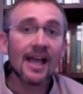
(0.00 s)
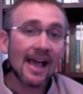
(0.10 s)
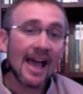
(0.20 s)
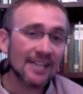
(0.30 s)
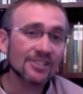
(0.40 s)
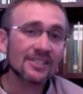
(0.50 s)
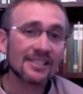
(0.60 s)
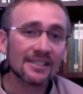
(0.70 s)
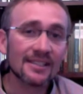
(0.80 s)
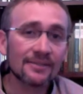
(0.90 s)
actually
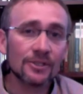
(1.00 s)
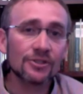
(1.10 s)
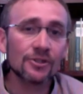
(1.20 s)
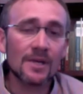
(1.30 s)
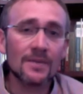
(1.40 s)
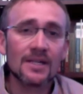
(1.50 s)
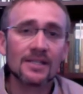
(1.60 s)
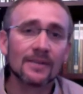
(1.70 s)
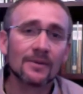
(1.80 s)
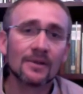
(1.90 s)
deliver it to me because
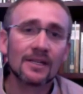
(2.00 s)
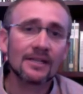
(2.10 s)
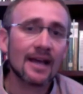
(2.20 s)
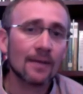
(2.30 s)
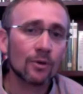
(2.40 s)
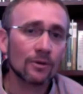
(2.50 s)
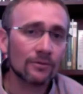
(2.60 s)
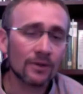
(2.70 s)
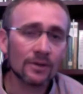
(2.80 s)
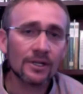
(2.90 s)
I'm going to need that
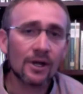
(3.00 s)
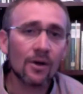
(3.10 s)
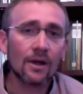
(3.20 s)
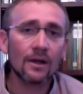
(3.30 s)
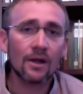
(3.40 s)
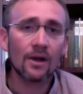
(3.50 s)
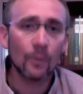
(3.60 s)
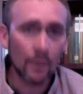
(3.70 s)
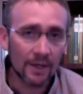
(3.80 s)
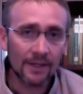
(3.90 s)
portfolio along
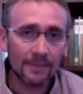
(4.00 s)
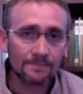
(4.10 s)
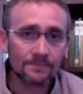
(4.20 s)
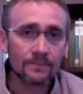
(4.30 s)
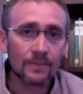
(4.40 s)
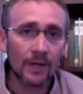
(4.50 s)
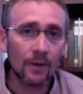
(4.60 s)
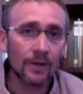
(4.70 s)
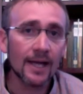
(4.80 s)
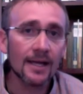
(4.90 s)
with it.
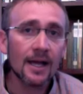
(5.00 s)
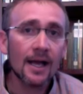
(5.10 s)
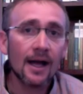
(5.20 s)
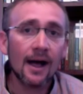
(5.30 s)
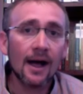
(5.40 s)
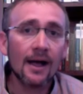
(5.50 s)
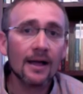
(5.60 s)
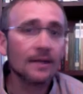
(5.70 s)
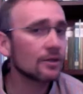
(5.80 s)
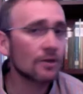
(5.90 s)
Okay, uh,
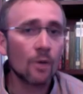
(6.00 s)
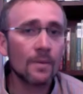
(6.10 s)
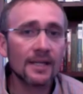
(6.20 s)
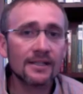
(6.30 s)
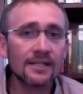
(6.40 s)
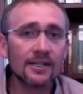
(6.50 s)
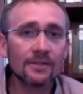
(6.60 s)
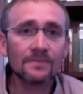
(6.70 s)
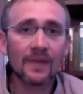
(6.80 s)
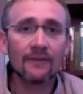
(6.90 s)
no big
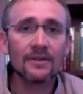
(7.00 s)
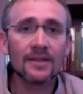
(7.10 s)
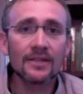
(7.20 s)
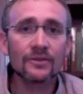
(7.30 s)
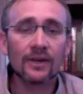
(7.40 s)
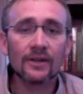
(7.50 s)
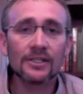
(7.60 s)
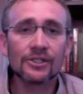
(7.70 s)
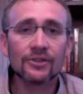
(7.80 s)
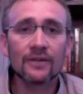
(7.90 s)
deal. Everything's fairly
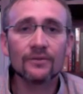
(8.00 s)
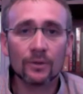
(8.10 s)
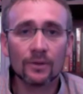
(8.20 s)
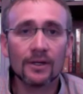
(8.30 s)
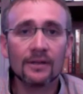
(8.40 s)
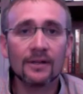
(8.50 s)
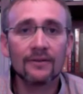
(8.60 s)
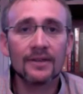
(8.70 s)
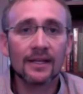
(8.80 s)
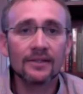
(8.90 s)
straightforward.
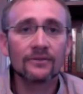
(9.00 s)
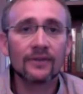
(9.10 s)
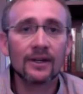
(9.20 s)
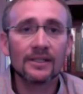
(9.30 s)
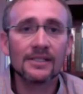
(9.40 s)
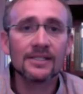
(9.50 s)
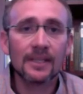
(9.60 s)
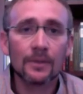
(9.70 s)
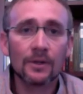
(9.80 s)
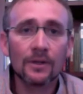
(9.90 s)
Everything is fairly
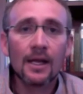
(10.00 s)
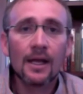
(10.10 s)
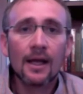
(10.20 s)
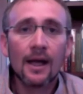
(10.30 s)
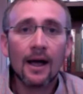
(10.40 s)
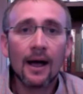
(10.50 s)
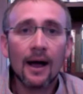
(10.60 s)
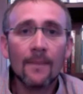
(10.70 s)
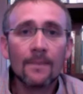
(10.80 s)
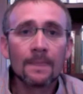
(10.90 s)
simple.
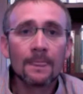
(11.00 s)
Um,